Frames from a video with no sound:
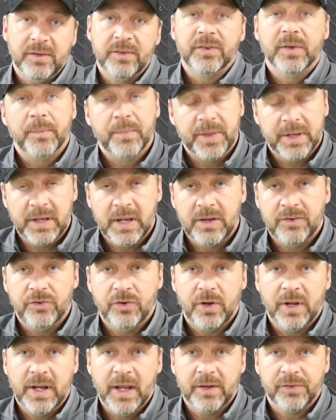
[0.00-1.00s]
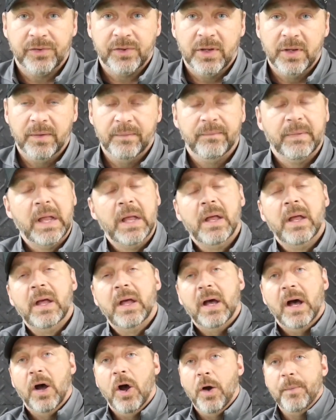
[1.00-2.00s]
something that you can execute.
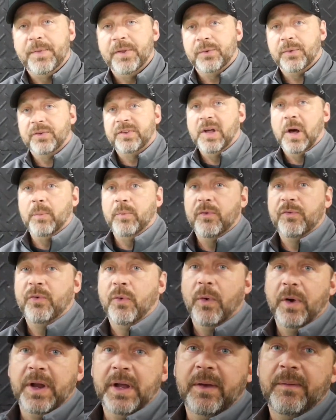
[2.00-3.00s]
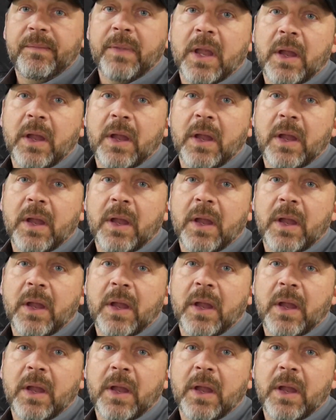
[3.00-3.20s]
I hope this was helpful for you.